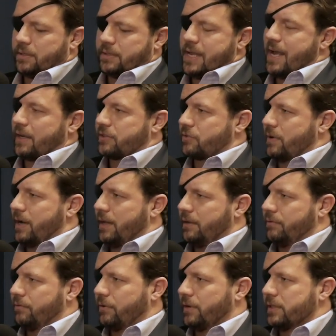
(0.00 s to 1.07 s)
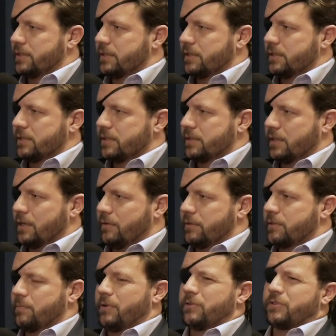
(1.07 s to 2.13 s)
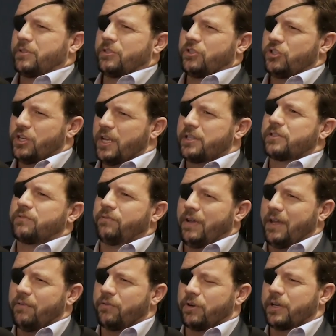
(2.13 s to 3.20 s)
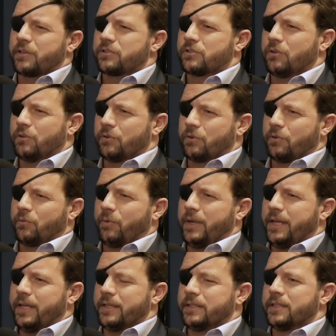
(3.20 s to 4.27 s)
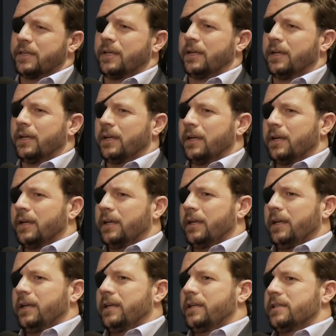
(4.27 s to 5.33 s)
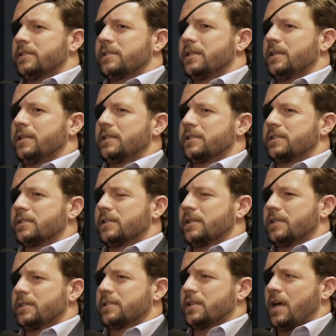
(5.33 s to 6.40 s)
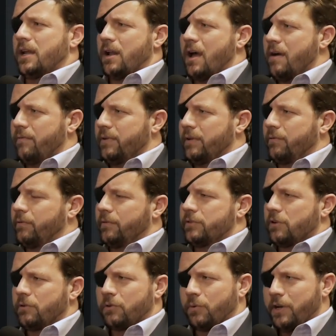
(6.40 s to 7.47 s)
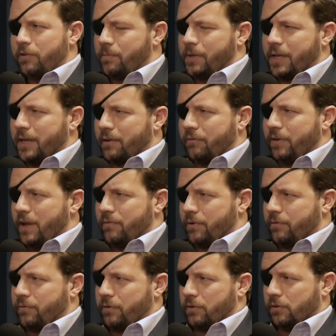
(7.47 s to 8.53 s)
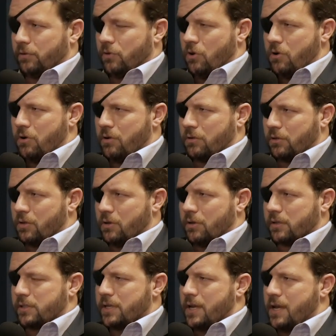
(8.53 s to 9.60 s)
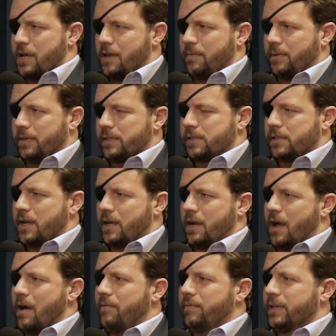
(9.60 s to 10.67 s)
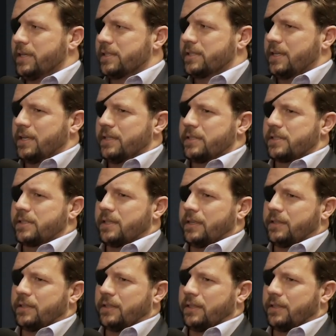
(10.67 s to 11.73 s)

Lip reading: tax credit, for instance, as opposed to just favoring solar and wind. It is not obvious. Solar and wind have been getting favored for a long, long time, and it's not obvious that it's that